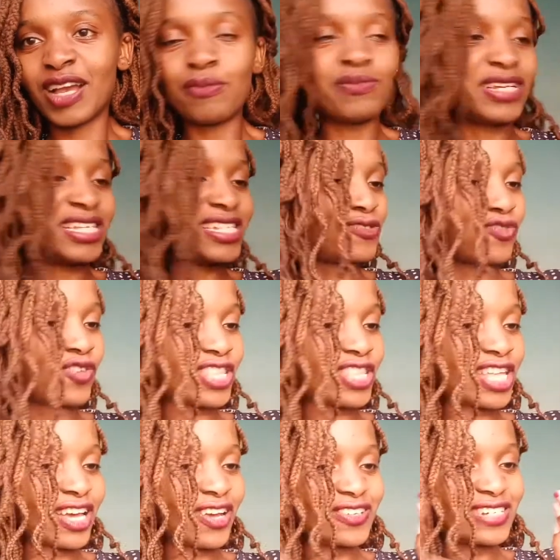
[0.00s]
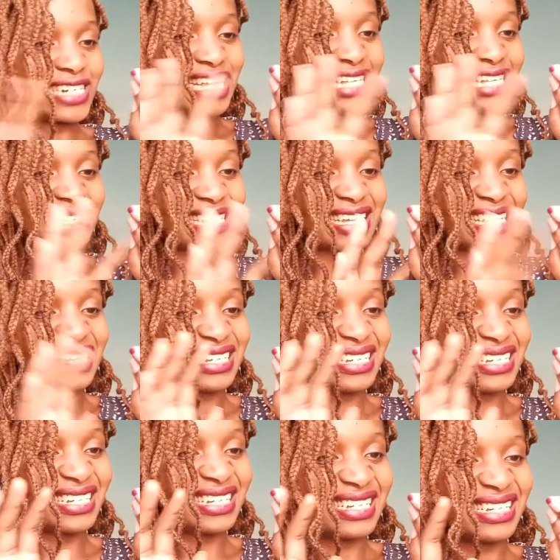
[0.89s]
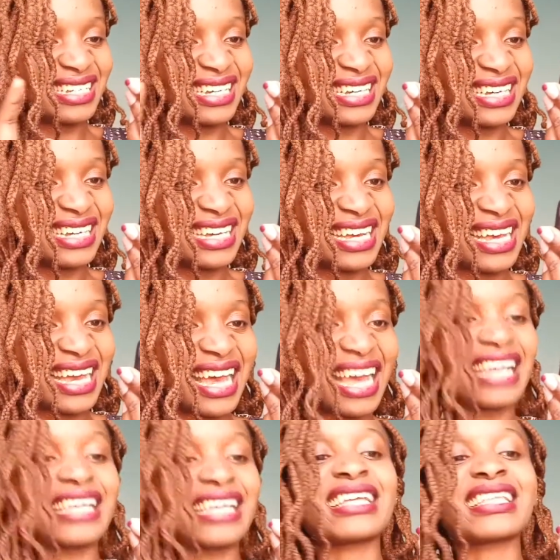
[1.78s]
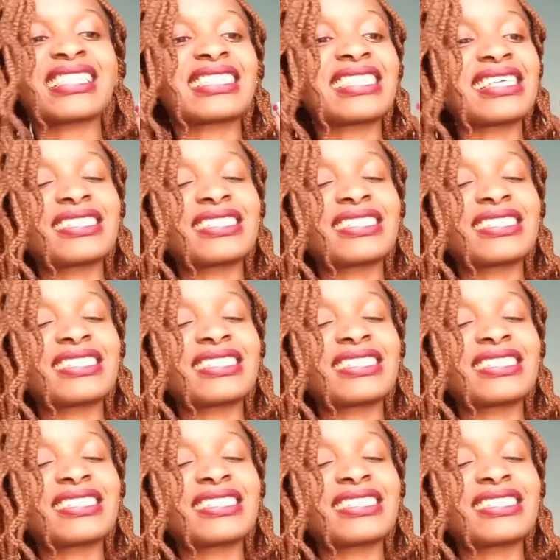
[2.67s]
Built for the goddess, huh? Okay,